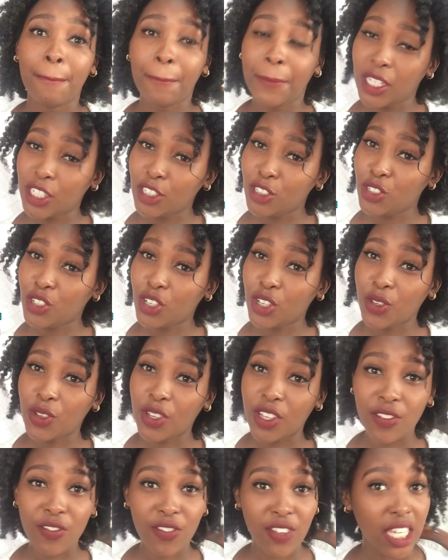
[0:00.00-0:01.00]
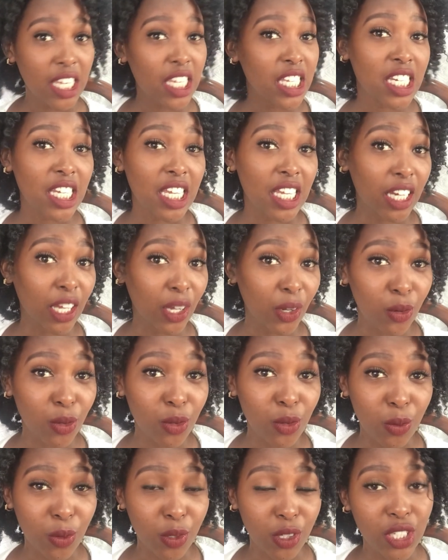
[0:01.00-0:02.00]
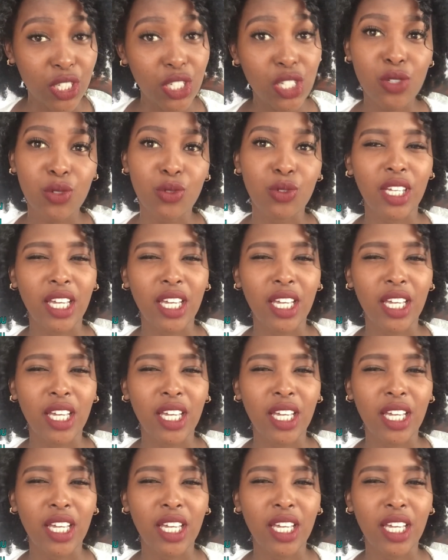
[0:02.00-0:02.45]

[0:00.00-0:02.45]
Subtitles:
make sure you invest in a good watch too.